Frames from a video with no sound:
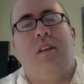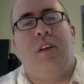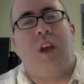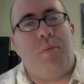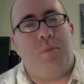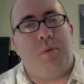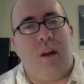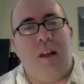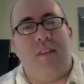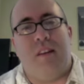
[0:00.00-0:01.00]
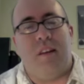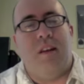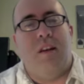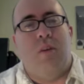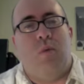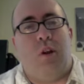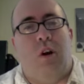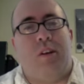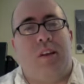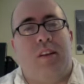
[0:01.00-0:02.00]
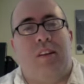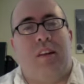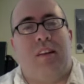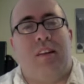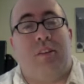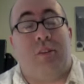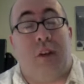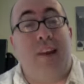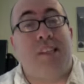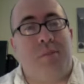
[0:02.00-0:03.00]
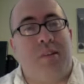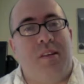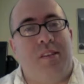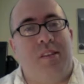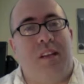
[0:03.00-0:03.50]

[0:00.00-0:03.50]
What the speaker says: I pray that we all can grasp this